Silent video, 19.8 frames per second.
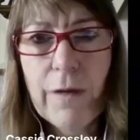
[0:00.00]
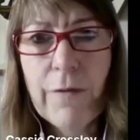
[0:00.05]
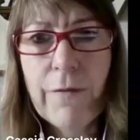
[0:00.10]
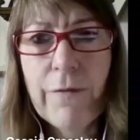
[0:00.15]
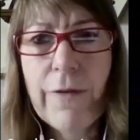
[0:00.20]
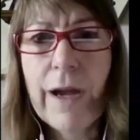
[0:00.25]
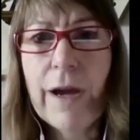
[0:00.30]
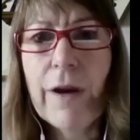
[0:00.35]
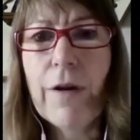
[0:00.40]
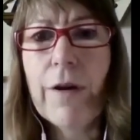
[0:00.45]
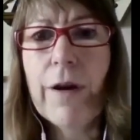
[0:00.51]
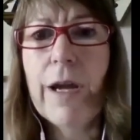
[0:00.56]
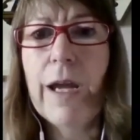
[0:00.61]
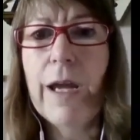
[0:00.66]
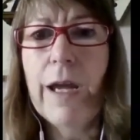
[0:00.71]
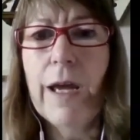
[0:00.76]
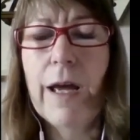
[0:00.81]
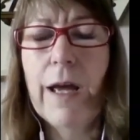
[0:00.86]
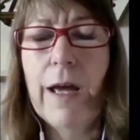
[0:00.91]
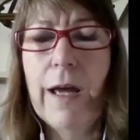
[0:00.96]

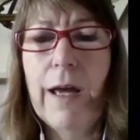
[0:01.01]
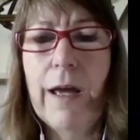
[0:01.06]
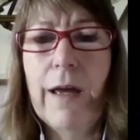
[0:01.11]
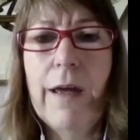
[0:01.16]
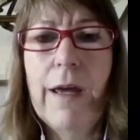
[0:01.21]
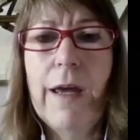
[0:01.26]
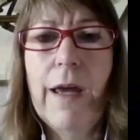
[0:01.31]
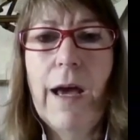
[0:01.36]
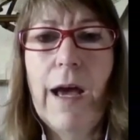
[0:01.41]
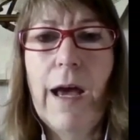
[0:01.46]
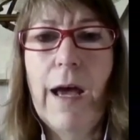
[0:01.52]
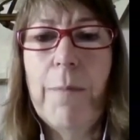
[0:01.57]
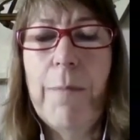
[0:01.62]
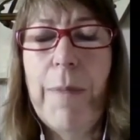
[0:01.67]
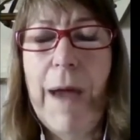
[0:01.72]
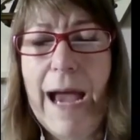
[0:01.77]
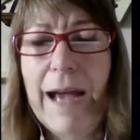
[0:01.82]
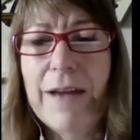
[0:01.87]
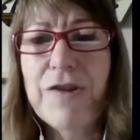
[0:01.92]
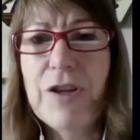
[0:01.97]
very
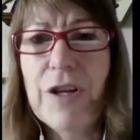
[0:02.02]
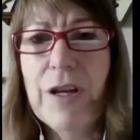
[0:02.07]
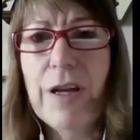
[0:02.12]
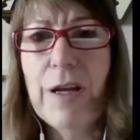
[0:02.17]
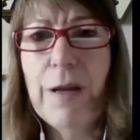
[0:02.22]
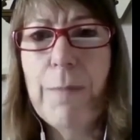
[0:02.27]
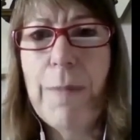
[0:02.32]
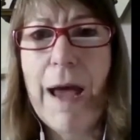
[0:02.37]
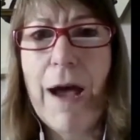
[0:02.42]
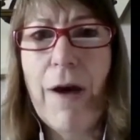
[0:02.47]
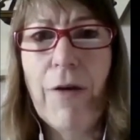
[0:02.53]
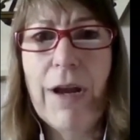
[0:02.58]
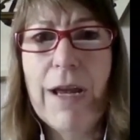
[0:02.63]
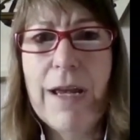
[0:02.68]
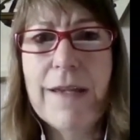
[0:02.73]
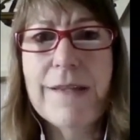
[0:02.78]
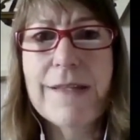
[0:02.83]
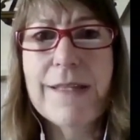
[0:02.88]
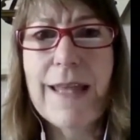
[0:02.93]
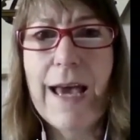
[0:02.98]
passionate about,
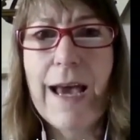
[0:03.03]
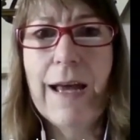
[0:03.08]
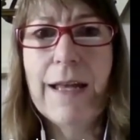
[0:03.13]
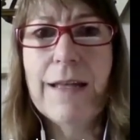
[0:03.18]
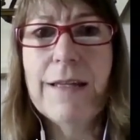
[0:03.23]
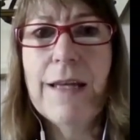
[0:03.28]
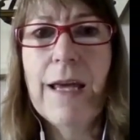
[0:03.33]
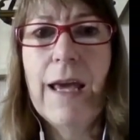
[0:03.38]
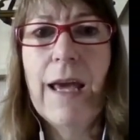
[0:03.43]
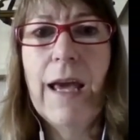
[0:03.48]
is that